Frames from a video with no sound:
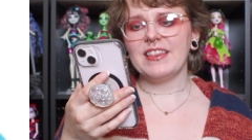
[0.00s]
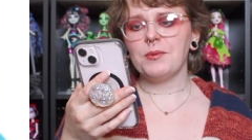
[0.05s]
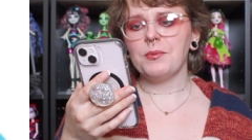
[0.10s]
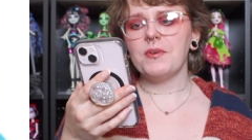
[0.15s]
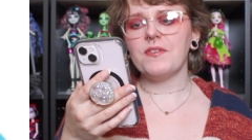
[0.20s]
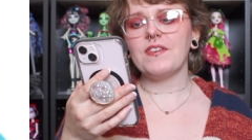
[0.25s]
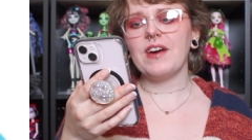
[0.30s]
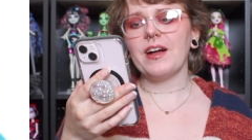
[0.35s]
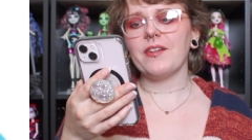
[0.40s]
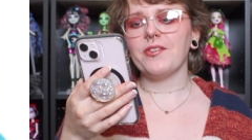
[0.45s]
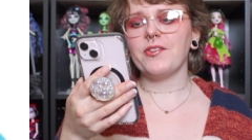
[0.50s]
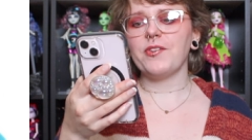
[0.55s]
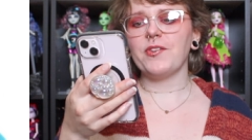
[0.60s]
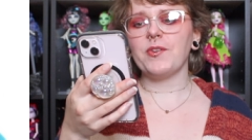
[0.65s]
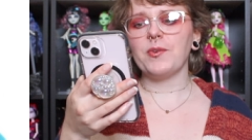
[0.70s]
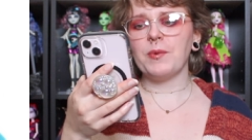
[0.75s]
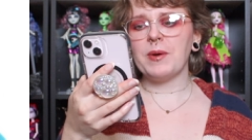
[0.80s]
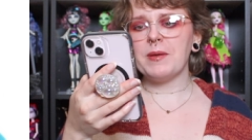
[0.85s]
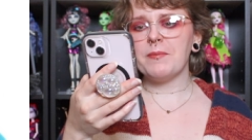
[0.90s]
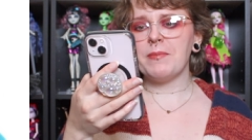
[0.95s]
Then we've got
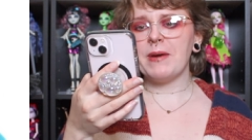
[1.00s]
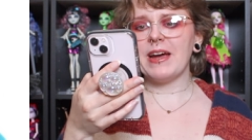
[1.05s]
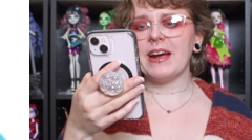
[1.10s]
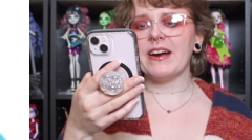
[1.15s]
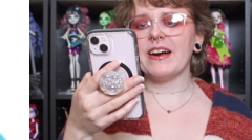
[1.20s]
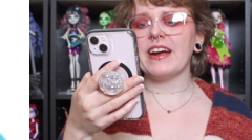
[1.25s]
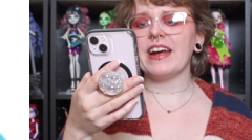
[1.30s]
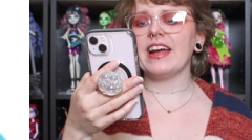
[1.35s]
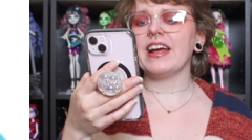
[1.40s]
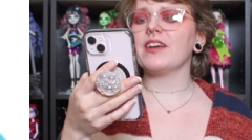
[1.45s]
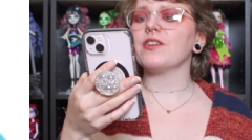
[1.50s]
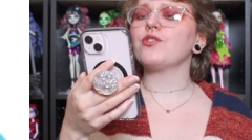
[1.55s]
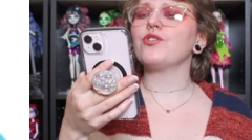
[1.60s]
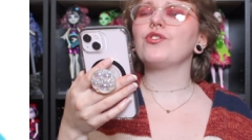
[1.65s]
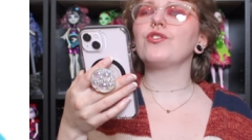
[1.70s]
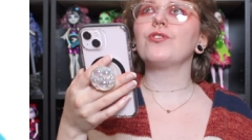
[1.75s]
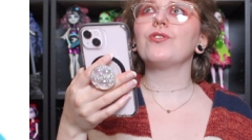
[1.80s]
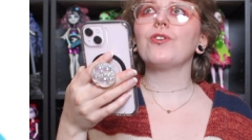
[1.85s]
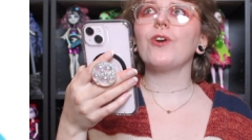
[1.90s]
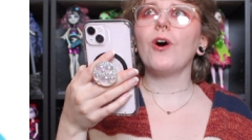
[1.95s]
Sweet Berry,
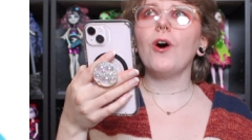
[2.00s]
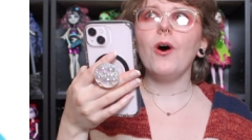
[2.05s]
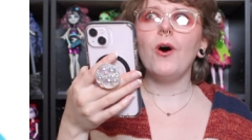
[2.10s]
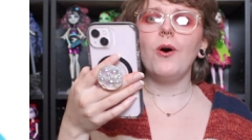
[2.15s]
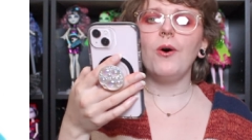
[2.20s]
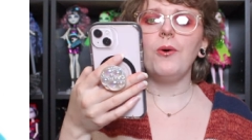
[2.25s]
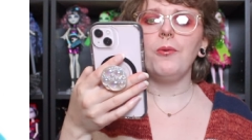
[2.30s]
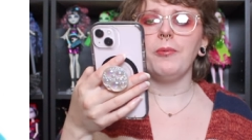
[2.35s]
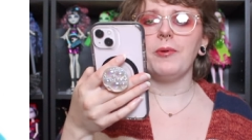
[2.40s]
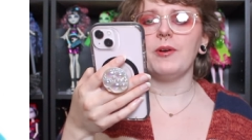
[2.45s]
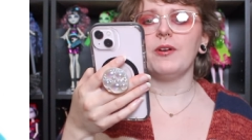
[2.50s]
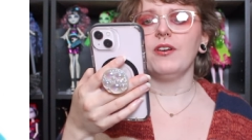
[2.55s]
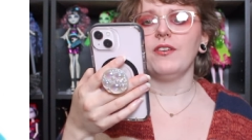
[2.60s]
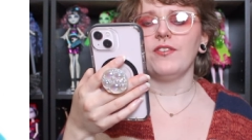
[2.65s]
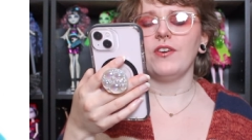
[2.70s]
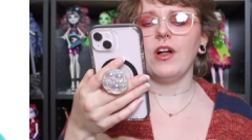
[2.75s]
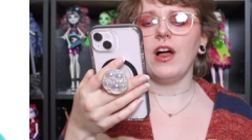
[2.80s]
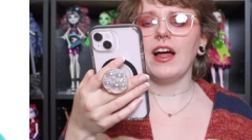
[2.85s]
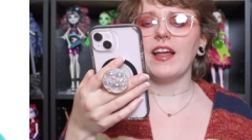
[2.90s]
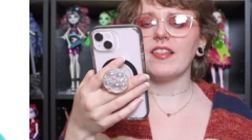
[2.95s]
so
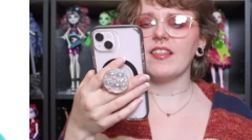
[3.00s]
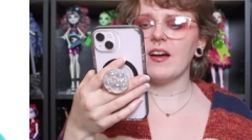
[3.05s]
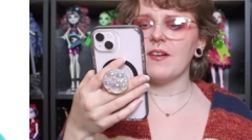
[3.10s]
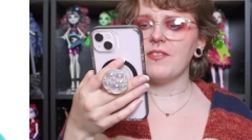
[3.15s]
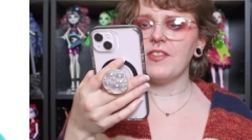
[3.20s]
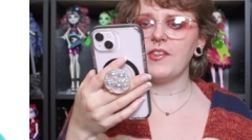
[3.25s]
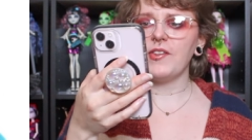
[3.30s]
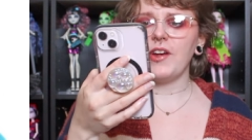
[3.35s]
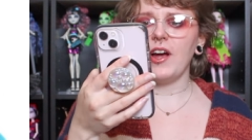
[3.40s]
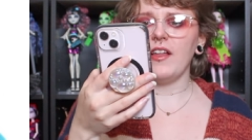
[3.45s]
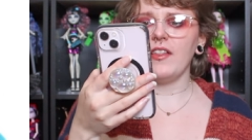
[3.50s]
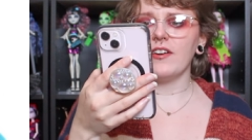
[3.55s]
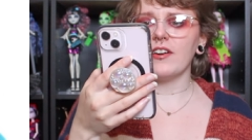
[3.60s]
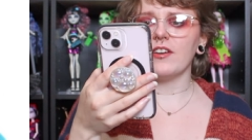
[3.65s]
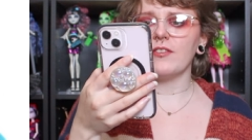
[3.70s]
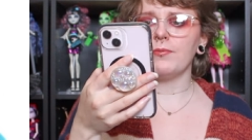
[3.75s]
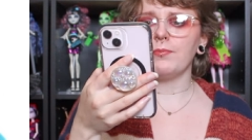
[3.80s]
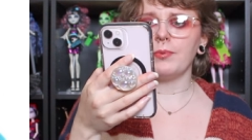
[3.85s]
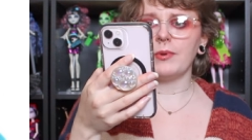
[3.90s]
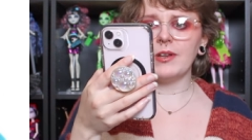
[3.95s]
beautiful. I love this color
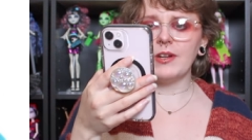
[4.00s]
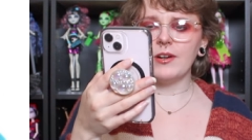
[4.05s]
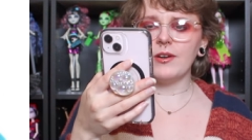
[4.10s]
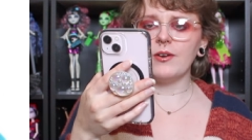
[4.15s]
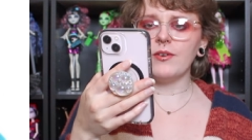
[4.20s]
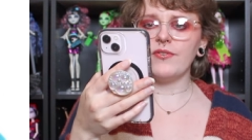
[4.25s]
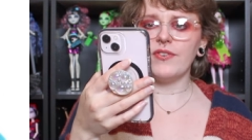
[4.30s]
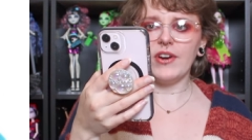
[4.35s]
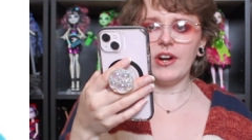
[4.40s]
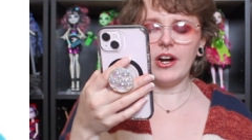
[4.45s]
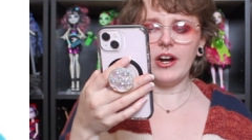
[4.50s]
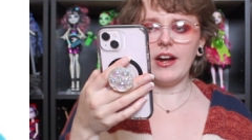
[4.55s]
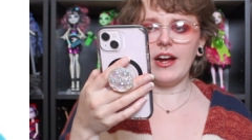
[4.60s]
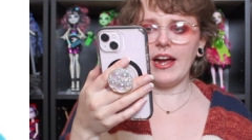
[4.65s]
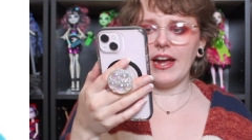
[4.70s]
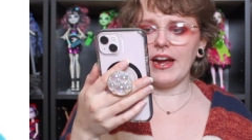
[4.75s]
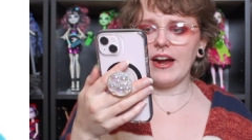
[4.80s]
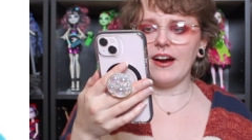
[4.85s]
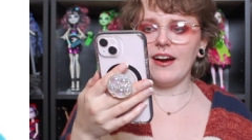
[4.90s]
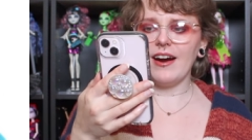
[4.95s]
of blue for her
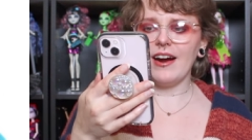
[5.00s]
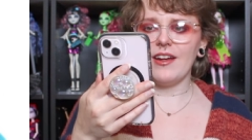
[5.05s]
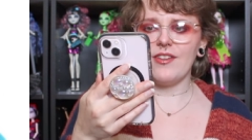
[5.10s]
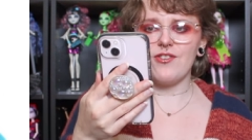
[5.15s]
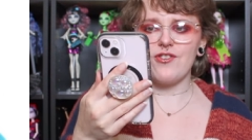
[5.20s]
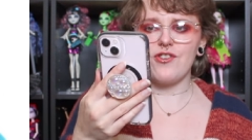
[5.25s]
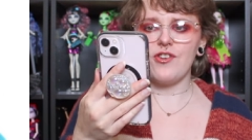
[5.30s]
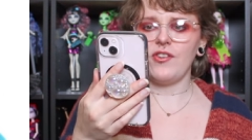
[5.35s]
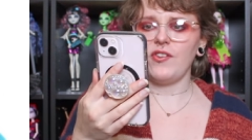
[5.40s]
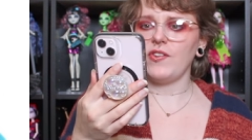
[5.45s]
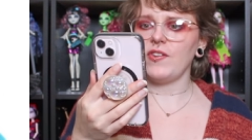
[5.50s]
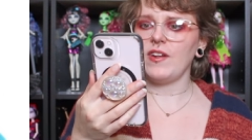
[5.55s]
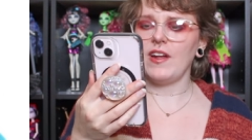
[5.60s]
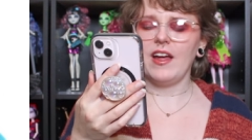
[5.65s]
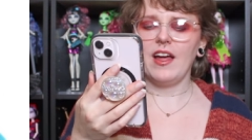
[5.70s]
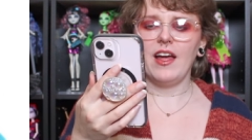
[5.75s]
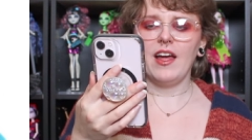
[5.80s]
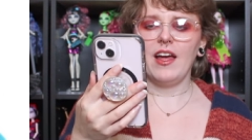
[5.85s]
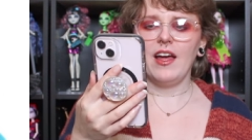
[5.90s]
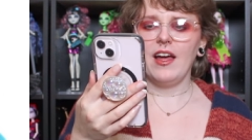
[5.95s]
hair. It's just,
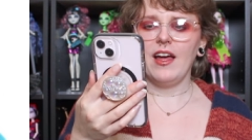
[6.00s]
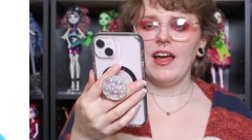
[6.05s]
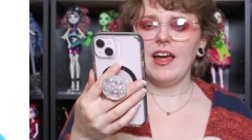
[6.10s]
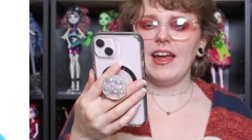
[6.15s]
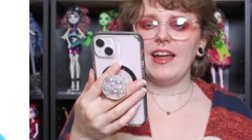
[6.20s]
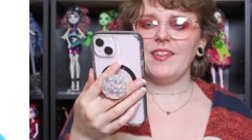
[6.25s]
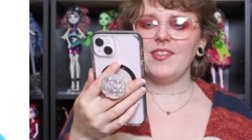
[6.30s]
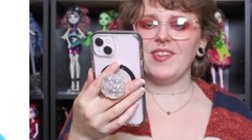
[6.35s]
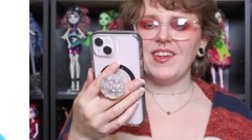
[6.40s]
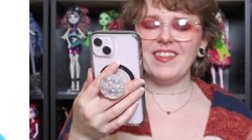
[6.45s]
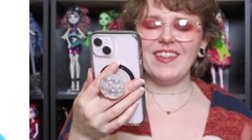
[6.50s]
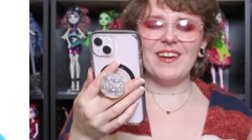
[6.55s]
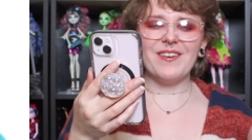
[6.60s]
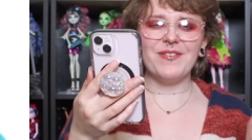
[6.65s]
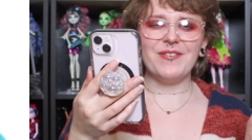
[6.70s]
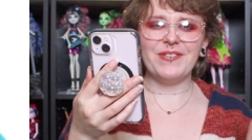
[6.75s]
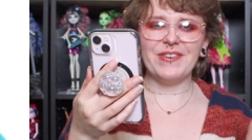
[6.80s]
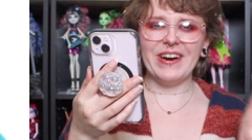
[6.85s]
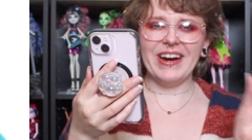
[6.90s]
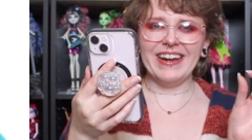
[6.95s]
it's like that
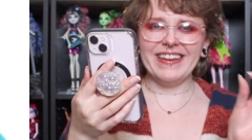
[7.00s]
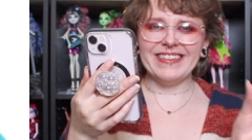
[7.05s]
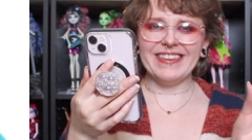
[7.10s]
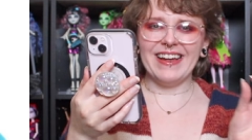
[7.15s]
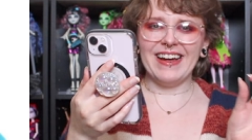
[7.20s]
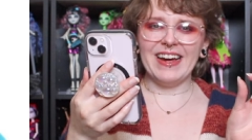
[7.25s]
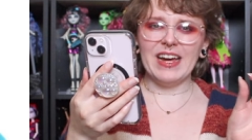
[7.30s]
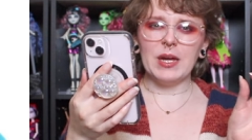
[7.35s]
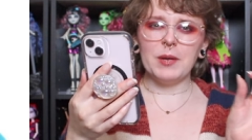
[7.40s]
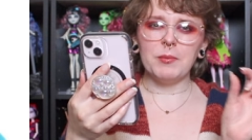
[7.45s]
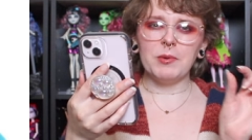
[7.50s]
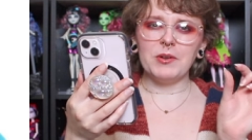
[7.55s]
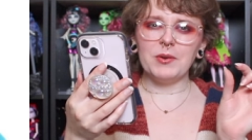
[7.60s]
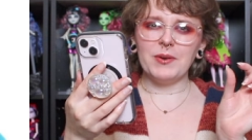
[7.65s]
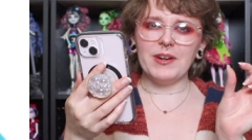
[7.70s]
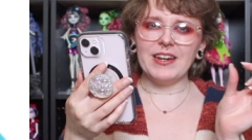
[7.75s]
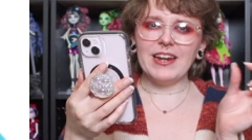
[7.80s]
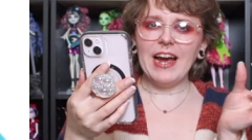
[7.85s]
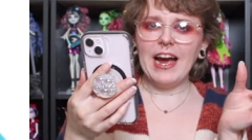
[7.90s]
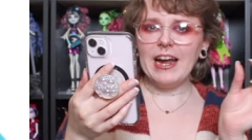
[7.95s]
fine line
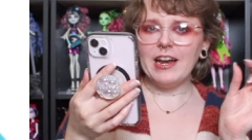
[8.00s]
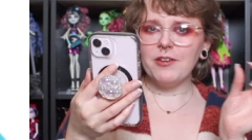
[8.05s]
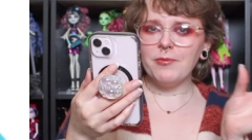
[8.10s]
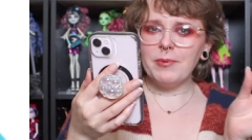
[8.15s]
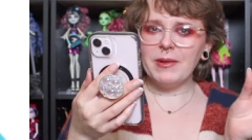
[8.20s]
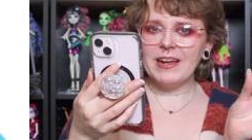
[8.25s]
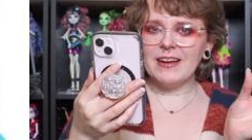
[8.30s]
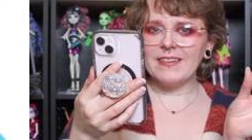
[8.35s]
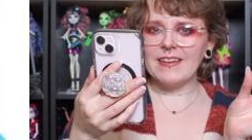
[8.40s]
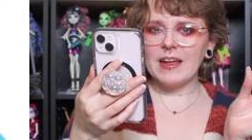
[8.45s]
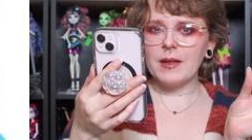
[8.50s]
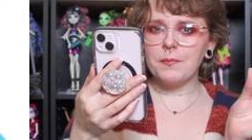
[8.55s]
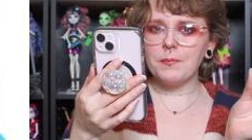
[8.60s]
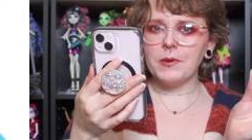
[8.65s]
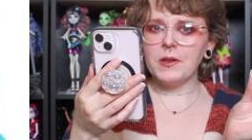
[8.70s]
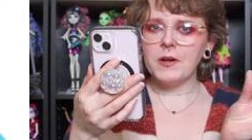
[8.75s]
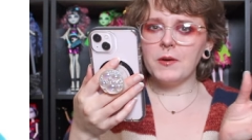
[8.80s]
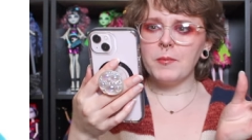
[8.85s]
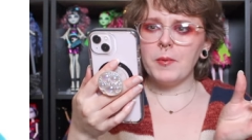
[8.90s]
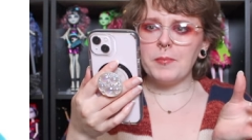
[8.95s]
between kind of being a light
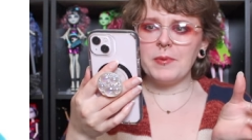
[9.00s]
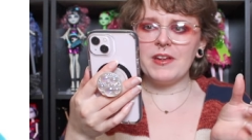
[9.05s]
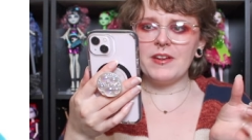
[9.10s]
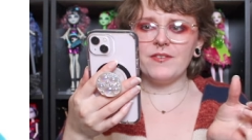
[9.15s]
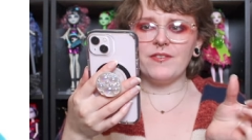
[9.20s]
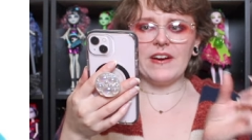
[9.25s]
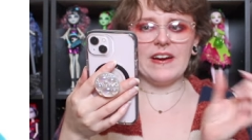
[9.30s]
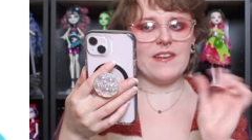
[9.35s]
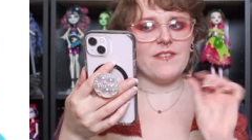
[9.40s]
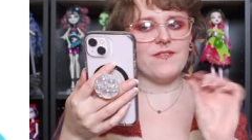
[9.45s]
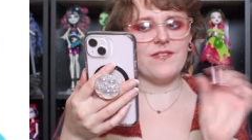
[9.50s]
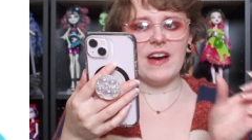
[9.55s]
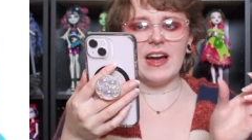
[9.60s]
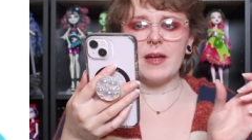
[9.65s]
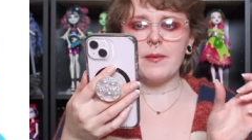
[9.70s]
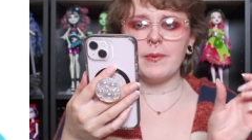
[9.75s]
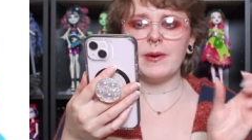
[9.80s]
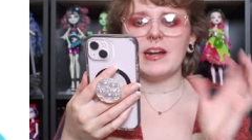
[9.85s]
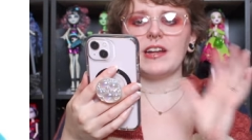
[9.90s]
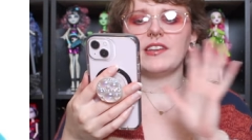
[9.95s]
blue but being very
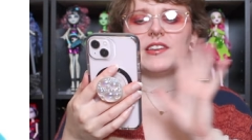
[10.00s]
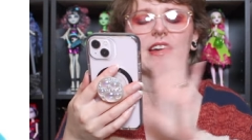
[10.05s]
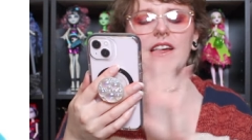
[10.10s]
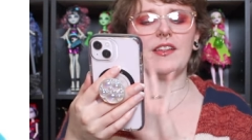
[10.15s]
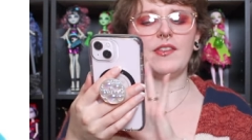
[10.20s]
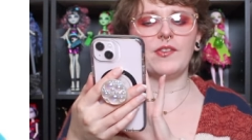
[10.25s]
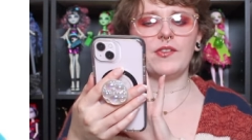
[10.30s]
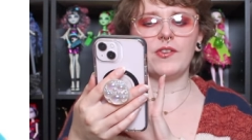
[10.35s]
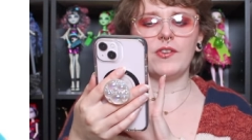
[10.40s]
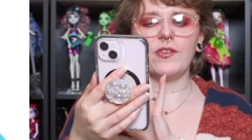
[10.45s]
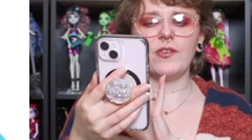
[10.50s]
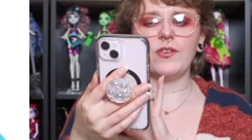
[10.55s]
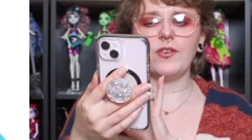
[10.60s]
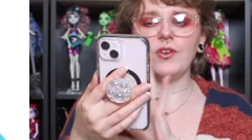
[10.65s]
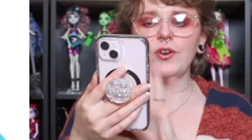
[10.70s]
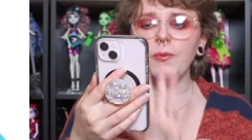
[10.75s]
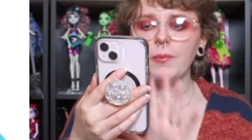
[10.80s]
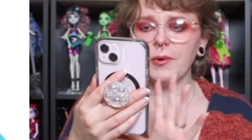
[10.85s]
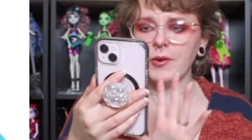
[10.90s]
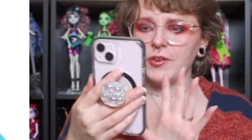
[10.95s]
vibrant. It's
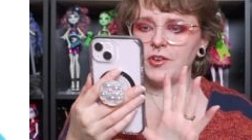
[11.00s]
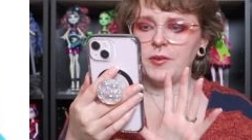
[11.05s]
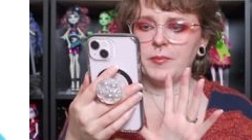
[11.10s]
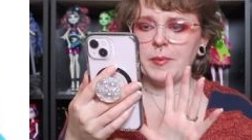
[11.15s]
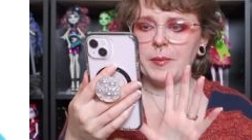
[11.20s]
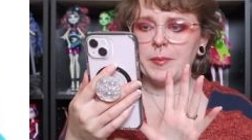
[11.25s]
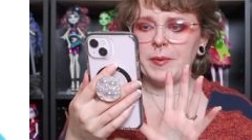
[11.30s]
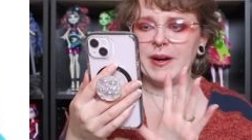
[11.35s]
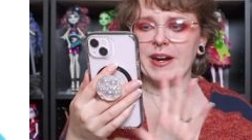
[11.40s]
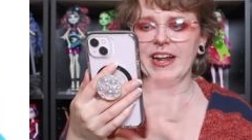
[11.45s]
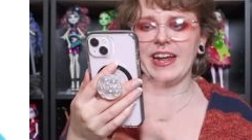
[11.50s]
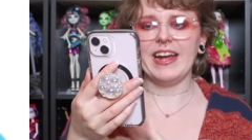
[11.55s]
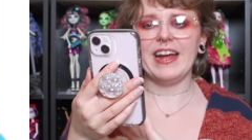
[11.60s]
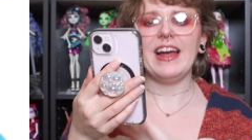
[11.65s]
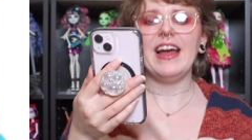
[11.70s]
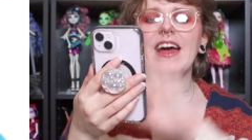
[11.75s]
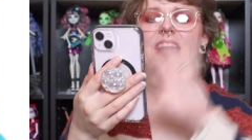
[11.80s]
super, super pretty.